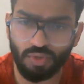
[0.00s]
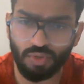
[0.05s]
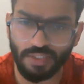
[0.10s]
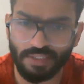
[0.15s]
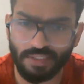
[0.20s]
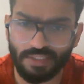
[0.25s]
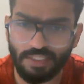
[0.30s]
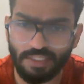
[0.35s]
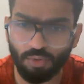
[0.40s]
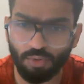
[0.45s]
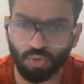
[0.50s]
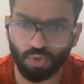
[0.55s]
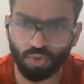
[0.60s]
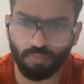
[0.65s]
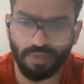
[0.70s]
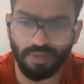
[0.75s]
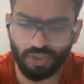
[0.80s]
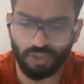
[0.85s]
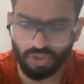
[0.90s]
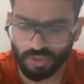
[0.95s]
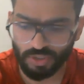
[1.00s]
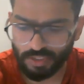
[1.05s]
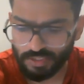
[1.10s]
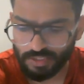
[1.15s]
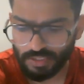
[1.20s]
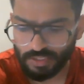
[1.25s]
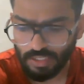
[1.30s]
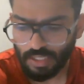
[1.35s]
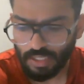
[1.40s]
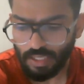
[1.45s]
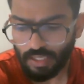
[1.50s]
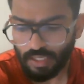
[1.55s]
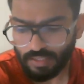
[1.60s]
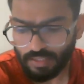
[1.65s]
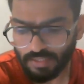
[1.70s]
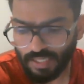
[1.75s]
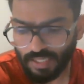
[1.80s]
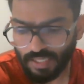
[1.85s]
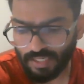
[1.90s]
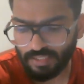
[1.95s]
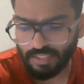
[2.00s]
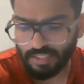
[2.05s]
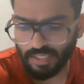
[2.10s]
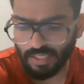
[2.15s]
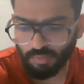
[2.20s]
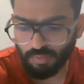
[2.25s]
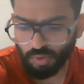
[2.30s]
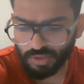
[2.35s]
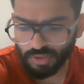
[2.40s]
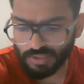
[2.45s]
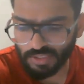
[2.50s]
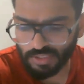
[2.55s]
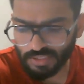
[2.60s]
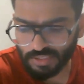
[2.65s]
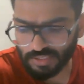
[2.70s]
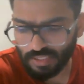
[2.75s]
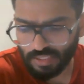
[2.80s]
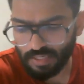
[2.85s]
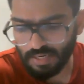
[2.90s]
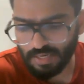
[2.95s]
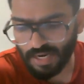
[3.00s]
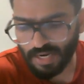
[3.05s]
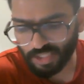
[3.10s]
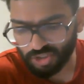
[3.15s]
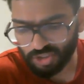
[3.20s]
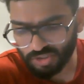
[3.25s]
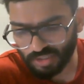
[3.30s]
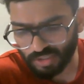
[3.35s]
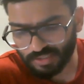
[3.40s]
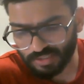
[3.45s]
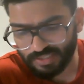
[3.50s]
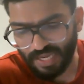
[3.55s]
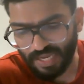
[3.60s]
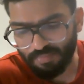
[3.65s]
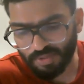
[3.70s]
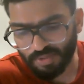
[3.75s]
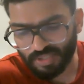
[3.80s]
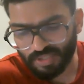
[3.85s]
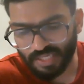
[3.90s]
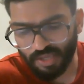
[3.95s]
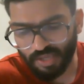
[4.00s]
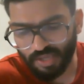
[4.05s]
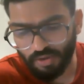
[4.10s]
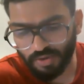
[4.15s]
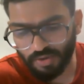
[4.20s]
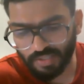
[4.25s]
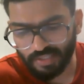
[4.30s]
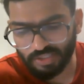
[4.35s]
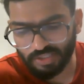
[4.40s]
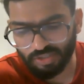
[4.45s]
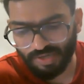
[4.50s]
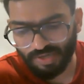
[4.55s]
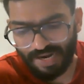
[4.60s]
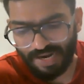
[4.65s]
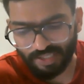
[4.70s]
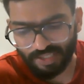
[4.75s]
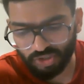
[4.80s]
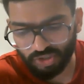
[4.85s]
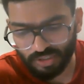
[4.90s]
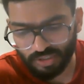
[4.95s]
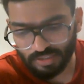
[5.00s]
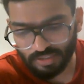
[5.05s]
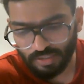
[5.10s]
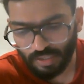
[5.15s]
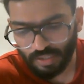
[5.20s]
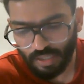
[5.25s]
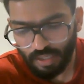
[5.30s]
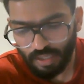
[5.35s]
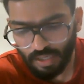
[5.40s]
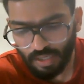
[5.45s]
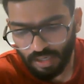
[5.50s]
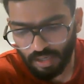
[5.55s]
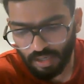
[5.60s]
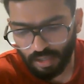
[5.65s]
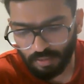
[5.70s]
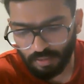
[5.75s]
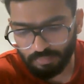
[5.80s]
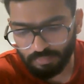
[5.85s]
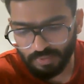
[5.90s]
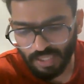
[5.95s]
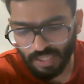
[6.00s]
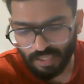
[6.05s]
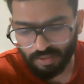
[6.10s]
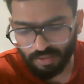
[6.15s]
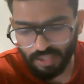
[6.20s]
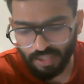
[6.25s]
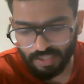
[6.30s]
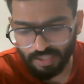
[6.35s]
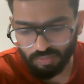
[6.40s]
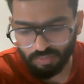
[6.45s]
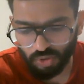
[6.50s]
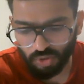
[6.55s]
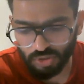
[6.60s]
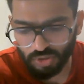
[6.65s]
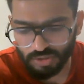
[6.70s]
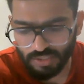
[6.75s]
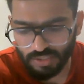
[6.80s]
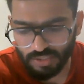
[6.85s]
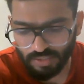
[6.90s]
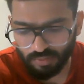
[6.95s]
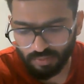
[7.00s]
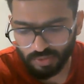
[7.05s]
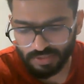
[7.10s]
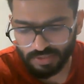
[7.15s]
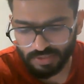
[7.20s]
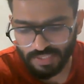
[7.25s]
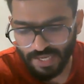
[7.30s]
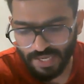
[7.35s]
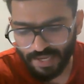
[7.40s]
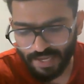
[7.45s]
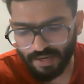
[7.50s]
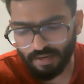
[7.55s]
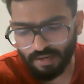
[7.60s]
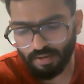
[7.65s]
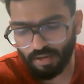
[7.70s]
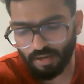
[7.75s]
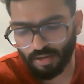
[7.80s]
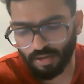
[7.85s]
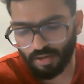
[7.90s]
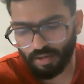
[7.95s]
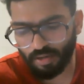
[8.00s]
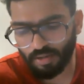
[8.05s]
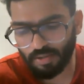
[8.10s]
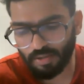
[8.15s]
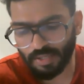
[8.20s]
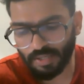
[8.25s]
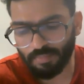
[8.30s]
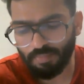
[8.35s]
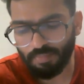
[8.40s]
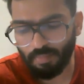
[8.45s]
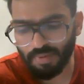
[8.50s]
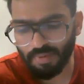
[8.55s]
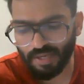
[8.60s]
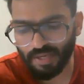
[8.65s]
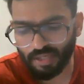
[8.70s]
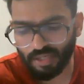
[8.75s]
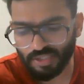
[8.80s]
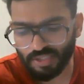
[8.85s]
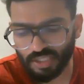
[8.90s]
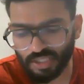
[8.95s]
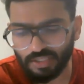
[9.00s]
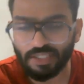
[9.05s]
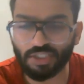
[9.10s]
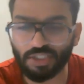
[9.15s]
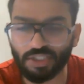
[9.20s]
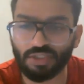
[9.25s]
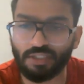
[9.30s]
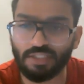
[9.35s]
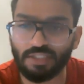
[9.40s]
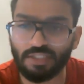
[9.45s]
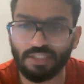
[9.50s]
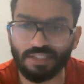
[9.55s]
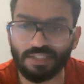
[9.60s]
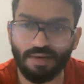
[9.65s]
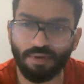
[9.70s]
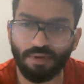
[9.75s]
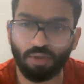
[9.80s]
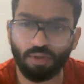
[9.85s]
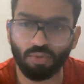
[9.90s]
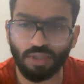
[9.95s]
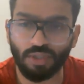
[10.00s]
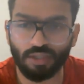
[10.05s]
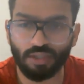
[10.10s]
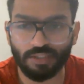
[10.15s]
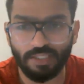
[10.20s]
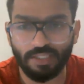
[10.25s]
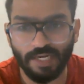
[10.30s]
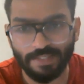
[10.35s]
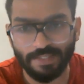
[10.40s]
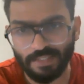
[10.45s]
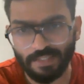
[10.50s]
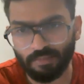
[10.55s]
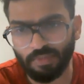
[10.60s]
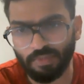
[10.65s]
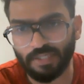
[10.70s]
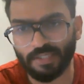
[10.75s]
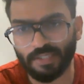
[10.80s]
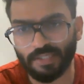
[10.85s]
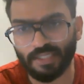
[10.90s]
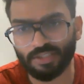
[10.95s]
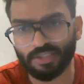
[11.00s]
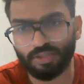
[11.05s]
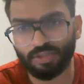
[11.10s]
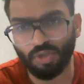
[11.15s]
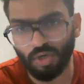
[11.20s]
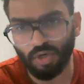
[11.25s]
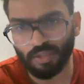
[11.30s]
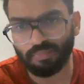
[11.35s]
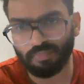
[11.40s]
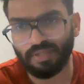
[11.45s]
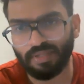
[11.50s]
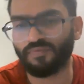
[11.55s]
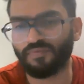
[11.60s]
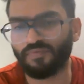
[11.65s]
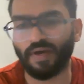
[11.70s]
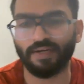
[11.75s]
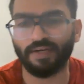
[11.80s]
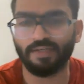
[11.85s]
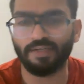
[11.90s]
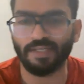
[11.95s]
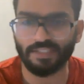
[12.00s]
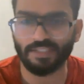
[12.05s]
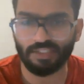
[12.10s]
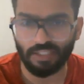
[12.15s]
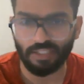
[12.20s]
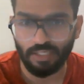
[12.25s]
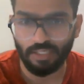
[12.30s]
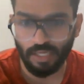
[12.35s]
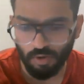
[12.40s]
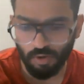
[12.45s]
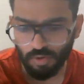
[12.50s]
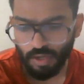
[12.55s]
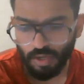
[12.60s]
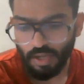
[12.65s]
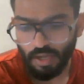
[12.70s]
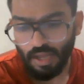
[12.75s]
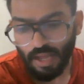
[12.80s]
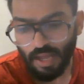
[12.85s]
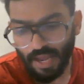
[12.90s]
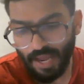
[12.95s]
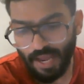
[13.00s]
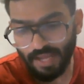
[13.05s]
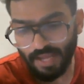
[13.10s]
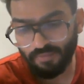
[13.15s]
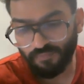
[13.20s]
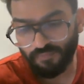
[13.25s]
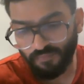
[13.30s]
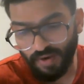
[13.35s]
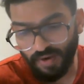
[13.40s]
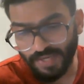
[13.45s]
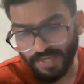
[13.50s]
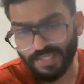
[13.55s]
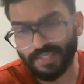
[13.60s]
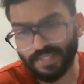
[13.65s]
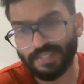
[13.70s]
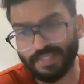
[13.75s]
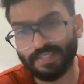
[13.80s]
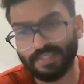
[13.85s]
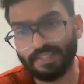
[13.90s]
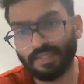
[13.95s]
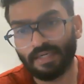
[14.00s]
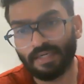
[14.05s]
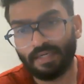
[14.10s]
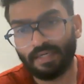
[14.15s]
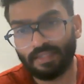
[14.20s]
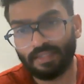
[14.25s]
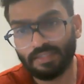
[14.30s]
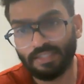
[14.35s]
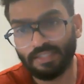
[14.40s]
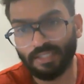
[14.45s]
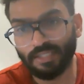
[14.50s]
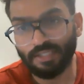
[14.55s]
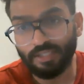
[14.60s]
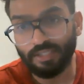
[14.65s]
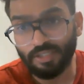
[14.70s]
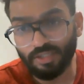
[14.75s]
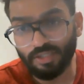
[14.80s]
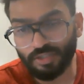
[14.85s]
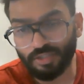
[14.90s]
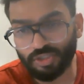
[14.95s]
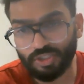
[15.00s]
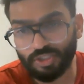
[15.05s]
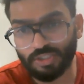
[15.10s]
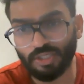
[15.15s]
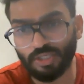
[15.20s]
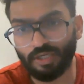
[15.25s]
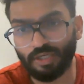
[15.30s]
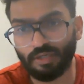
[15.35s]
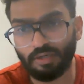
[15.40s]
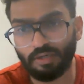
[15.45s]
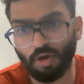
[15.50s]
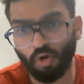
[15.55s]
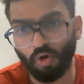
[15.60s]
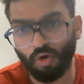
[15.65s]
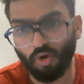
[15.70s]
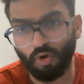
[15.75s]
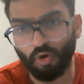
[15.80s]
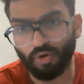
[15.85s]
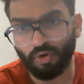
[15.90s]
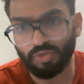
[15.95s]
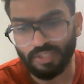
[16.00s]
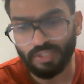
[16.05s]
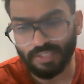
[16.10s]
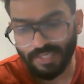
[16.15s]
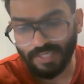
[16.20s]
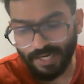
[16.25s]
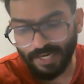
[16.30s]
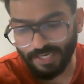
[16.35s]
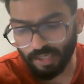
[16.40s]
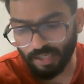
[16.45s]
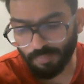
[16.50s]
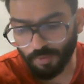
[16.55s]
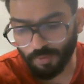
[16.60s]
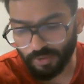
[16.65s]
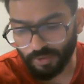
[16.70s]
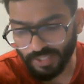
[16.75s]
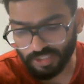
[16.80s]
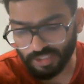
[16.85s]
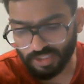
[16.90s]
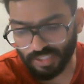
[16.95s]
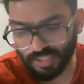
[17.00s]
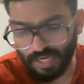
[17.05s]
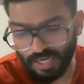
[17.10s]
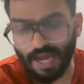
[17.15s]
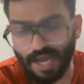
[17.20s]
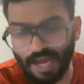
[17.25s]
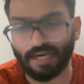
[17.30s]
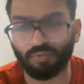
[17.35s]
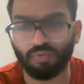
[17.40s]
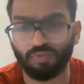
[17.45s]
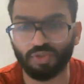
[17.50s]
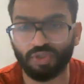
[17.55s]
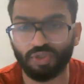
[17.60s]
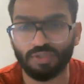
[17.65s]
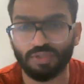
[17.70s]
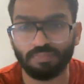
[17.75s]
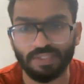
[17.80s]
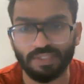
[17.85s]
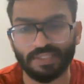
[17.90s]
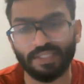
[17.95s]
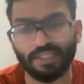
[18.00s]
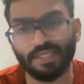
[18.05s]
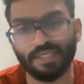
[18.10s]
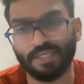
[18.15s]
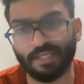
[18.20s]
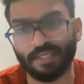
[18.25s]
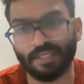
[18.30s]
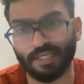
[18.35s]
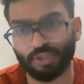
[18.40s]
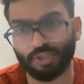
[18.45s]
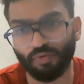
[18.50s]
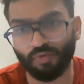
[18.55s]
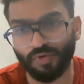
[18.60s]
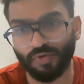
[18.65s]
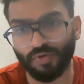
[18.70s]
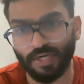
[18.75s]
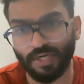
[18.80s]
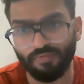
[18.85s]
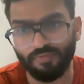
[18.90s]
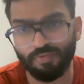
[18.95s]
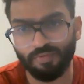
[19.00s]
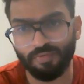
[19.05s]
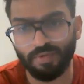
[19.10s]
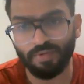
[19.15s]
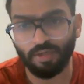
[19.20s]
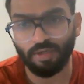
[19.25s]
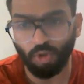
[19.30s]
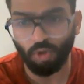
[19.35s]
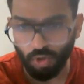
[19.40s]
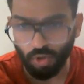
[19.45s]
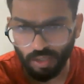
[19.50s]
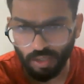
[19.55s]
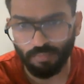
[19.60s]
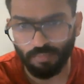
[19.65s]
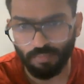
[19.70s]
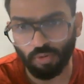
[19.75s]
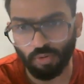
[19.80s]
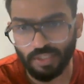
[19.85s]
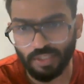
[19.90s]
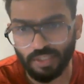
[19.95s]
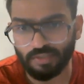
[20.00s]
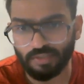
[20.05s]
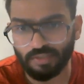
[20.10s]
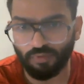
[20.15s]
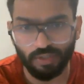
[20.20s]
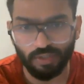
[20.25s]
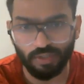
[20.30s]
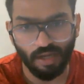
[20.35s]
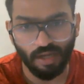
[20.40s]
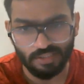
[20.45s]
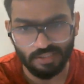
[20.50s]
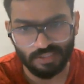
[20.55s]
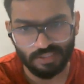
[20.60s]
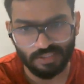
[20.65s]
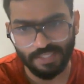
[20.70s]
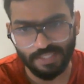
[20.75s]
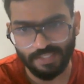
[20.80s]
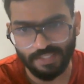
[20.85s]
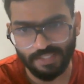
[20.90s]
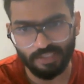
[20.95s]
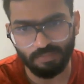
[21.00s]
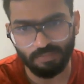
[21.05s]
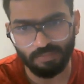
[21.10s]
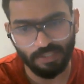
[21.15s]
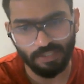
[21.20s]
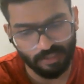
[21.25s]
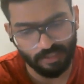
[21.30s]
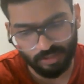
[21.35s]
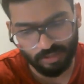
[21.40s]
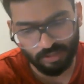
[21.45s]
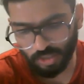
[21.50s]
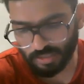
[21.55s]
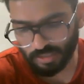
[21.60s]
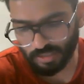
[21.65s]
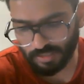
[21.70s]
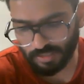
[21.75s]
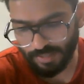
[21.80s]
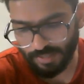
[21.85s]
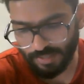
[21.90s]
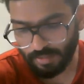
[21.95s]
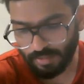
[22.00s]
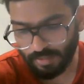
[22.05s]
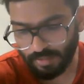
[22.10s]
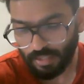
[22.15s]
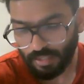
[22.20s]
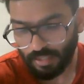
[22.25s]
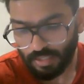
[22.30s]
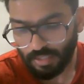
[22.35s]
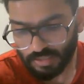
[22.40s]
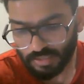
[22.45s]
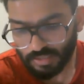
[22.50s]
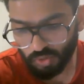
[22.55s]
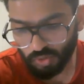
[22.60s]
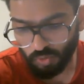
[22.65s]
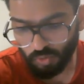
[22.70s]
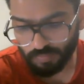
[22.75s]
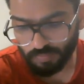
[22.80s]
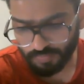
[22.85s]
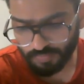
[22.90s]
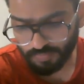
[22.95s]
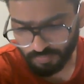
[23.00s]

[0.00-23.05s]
things that you should mention is that there was this national cyber security strategy that was there in public consultation in December 2019, but it has not been finalized till now. And finally, the digital or the data protection act, which is missing in case of India. We've been talking about it for the last 10 years, but it's not there. So,